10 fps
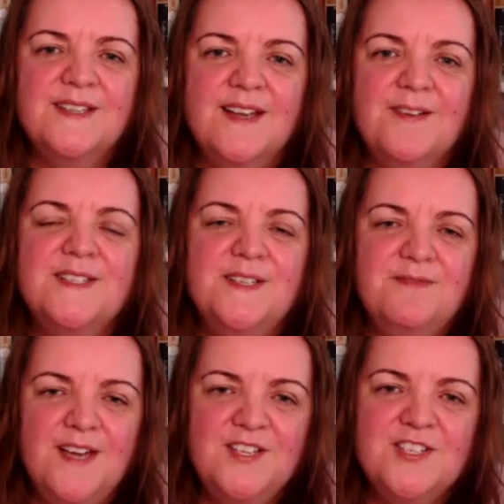there is an
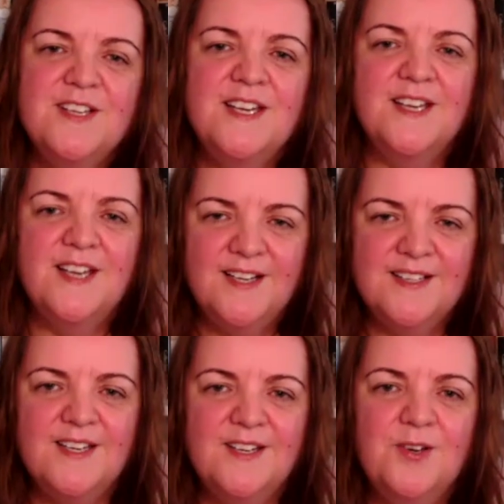Evangeline
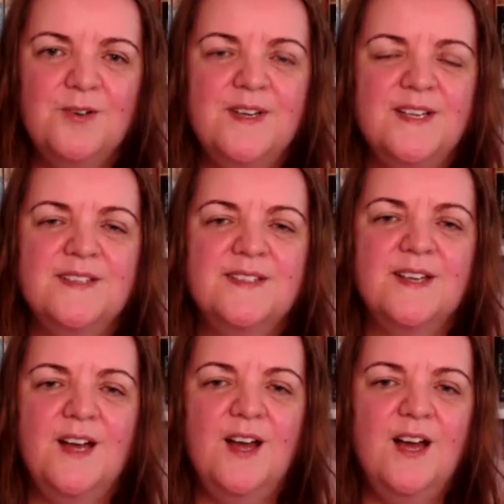Kelly who is
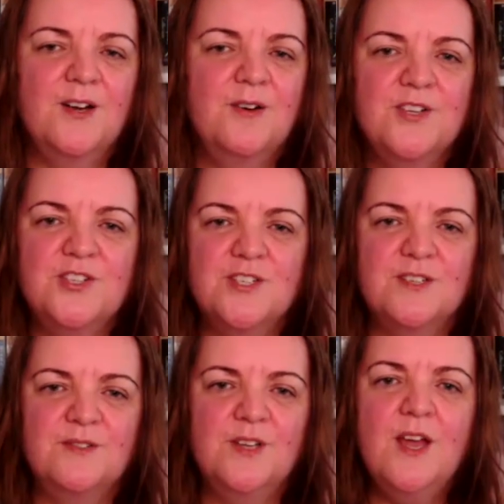a
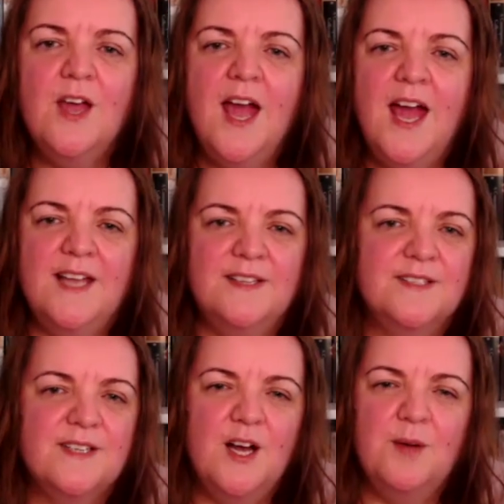Christian,
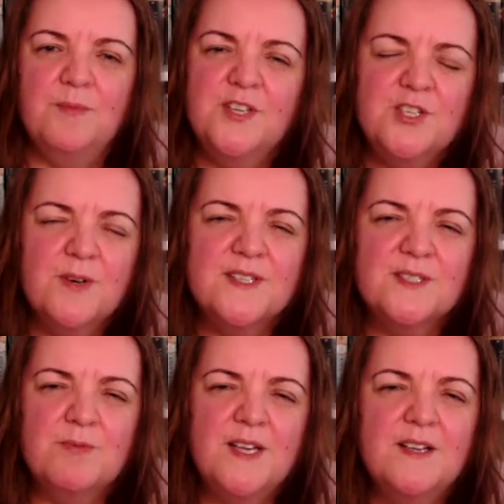and I think she writes
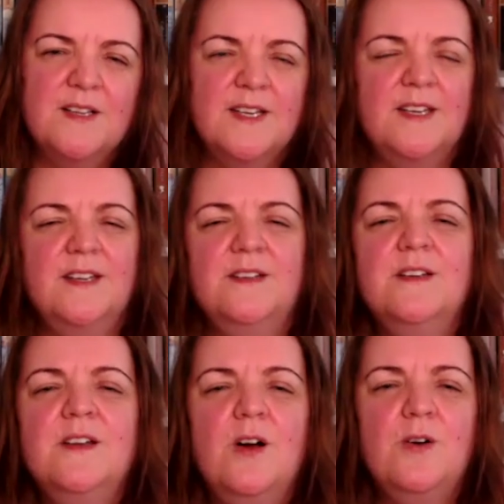sweet, clean,
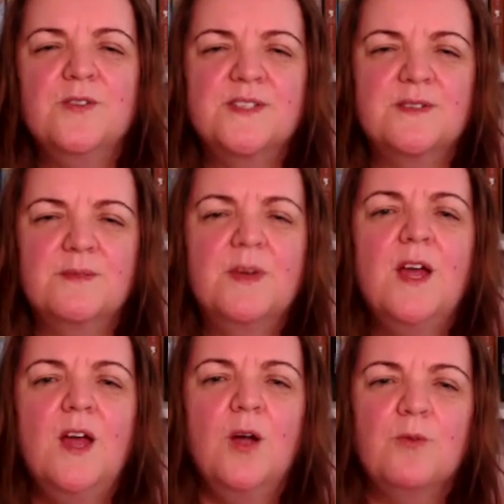wholesome
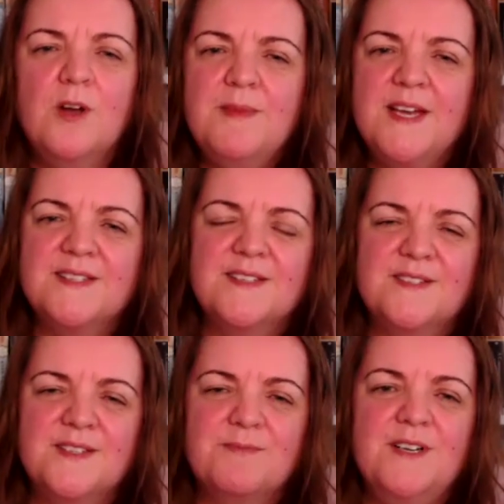romances
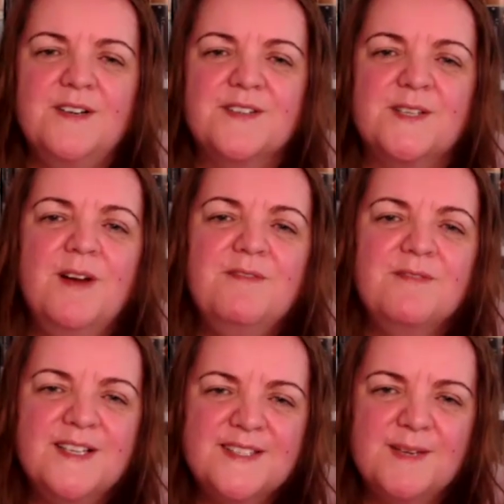as well. So I've
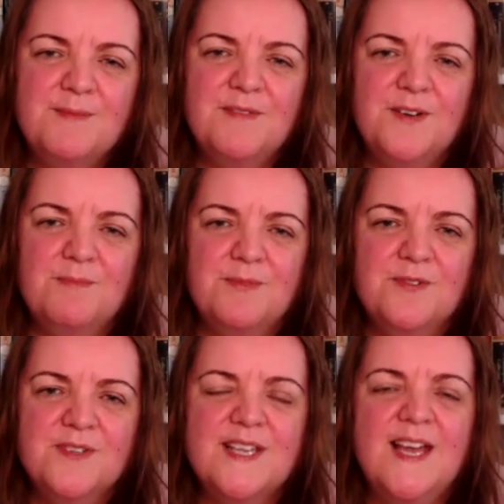read some of her
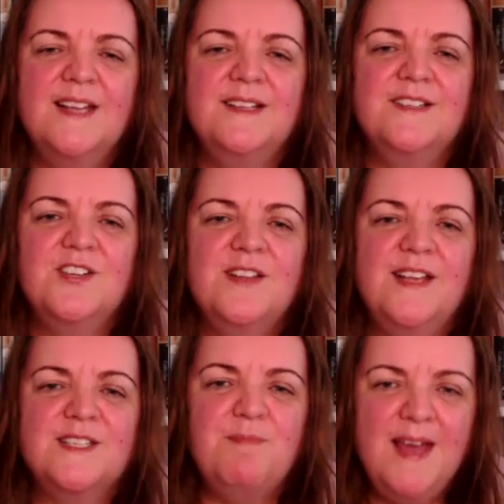books, and
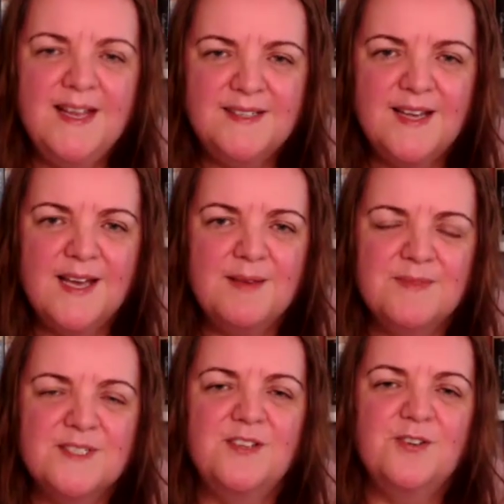it's a pen name.
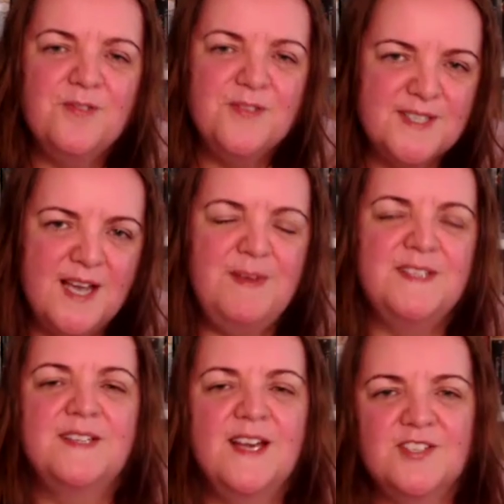So the author's name
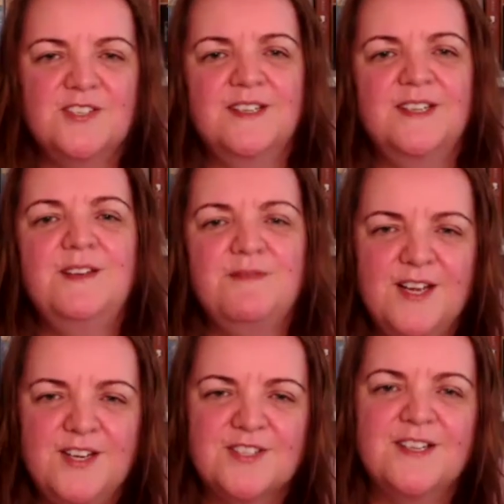isn't actually
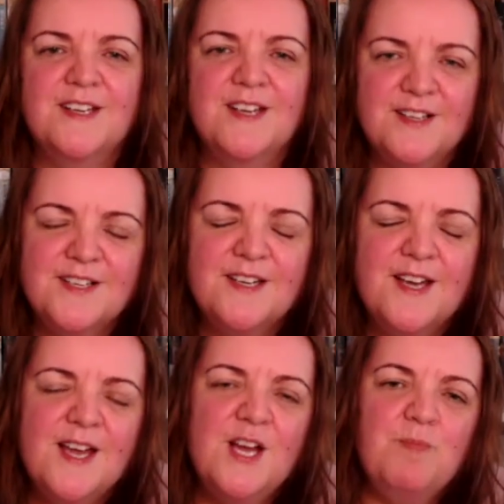Evangeline Kelly.
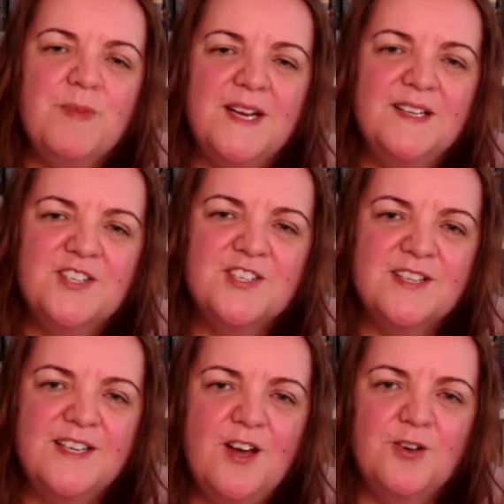But
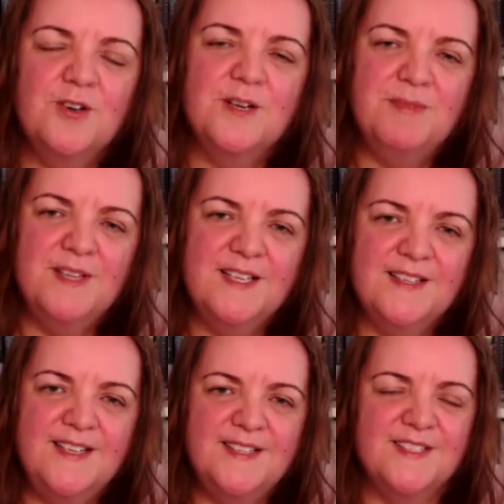initially, I got
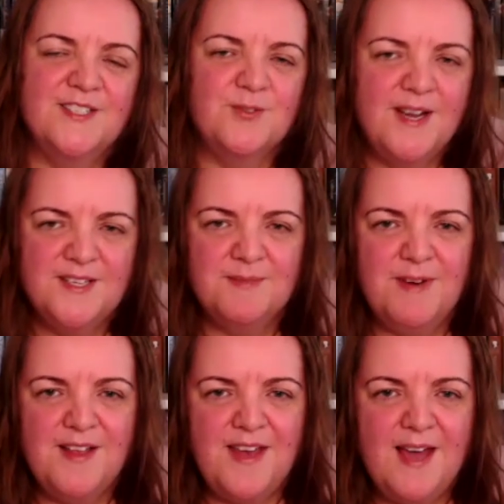completely distracted
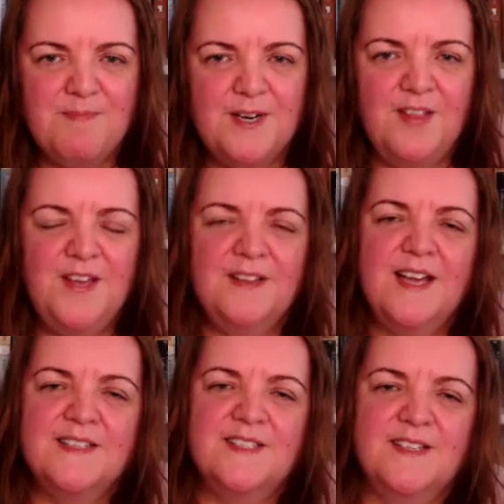by that. But I think
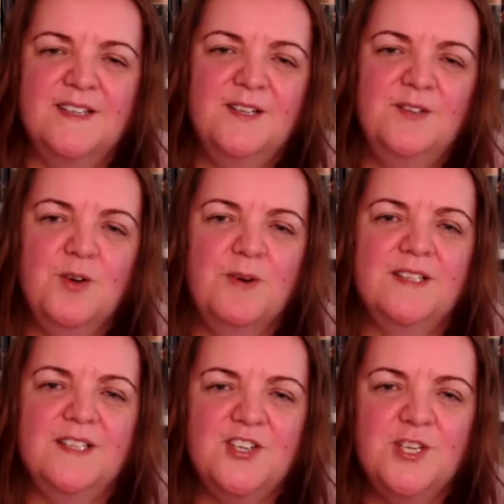that's a
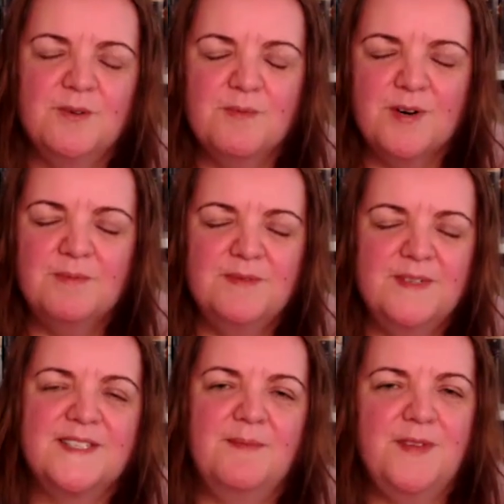Narelle issue and probably
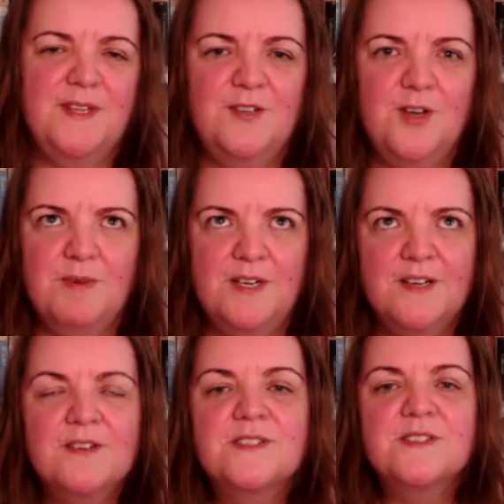something that nobody
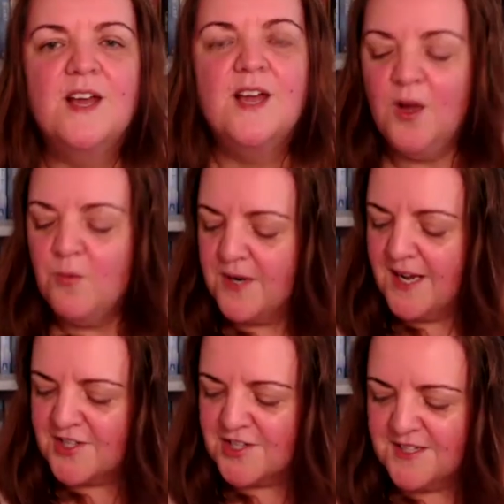else would
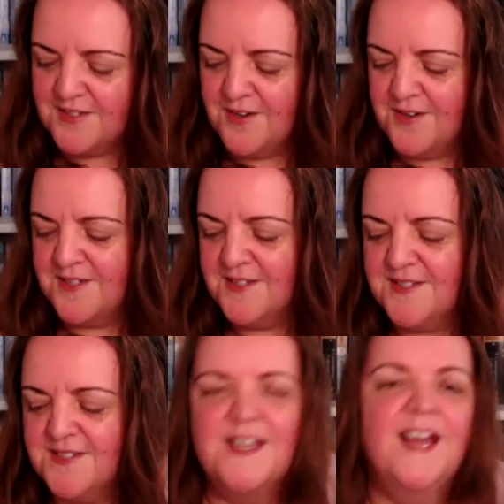actually
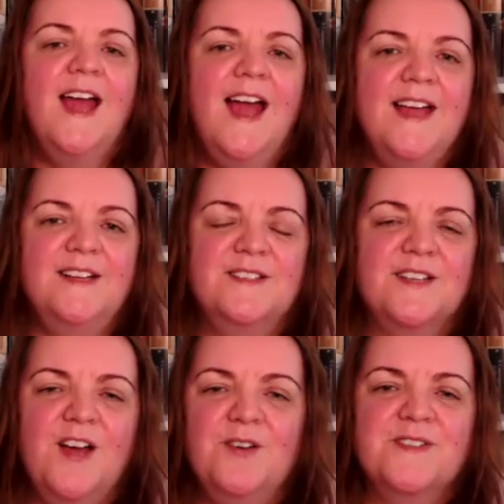notice. And
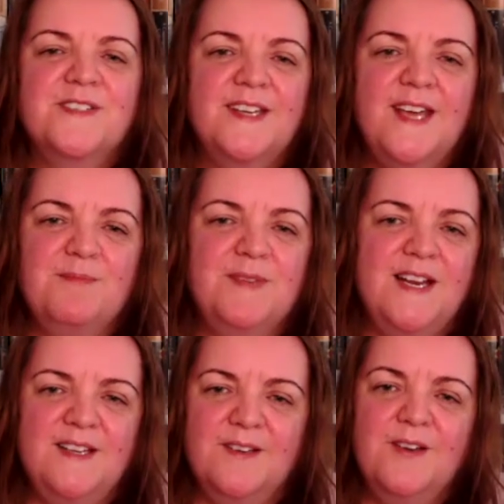I also kept
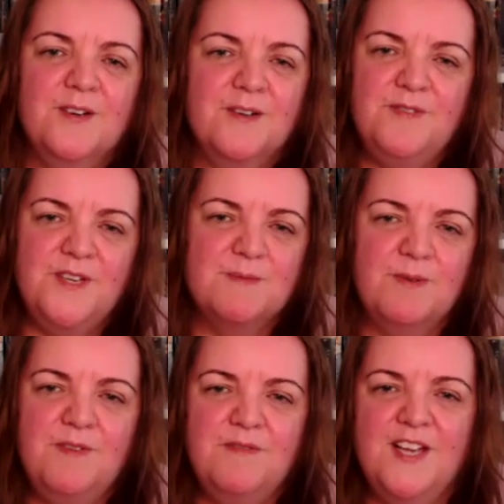getting her confused
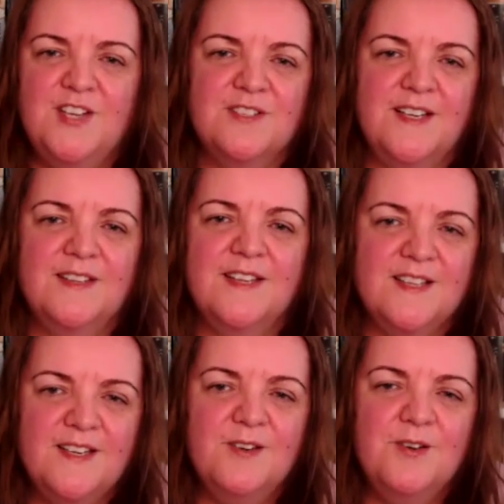with Evangeline
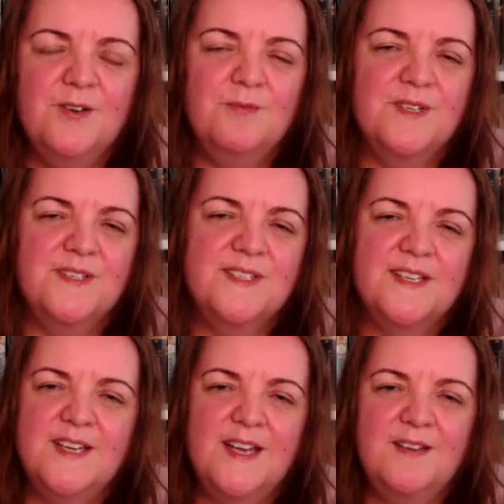Lilly, who was a
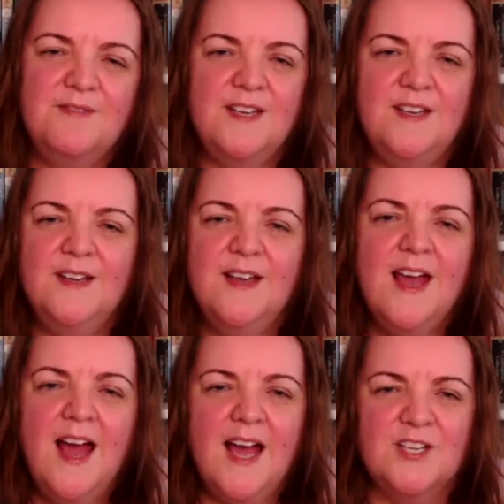TV
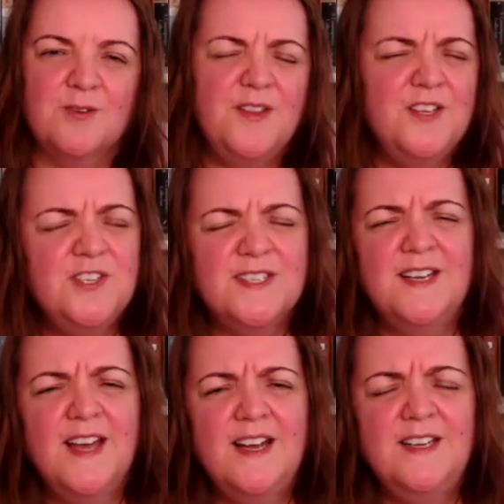actor. I think she's
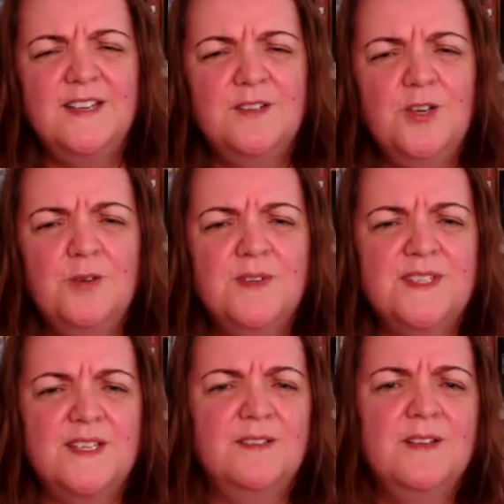Canadian, who was
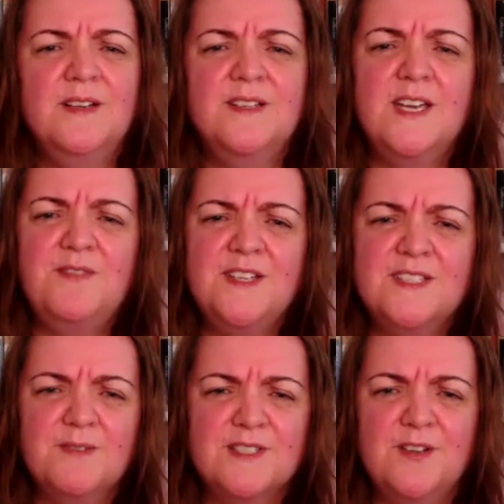in a TV
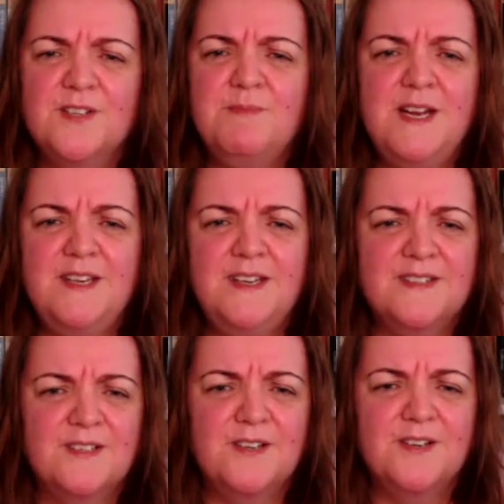series Lost many
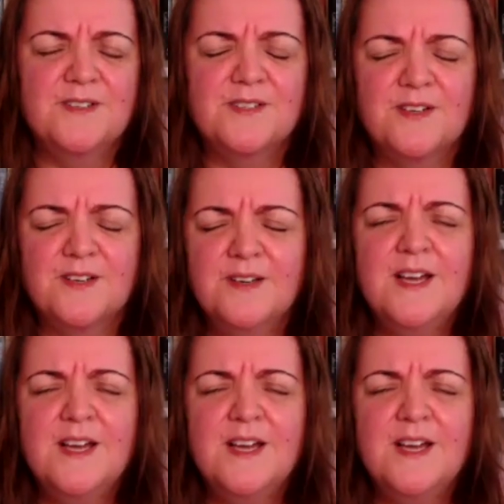years ago. So